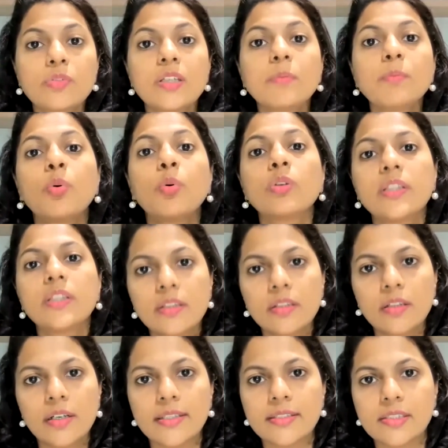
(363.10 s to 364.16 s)
using both in
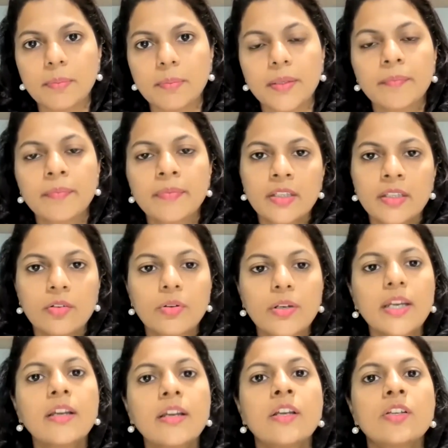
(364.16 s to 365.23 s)
the recipe
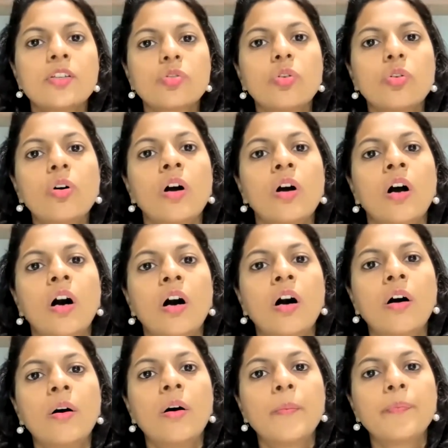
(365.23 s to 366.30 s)
okay so
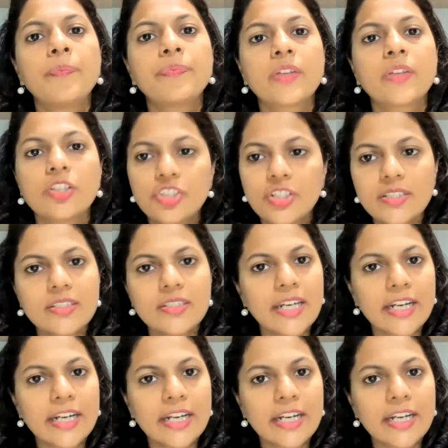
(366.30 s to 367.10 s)
um, just